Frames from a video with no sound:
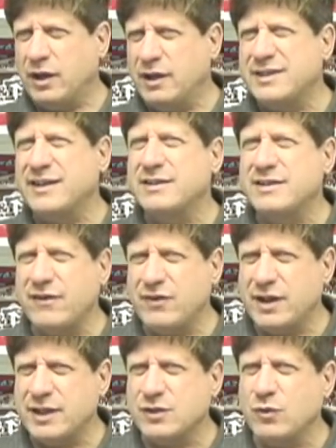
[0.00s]
And he said
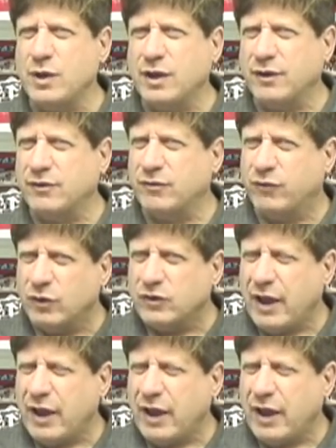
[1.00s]
7 days a week. It's full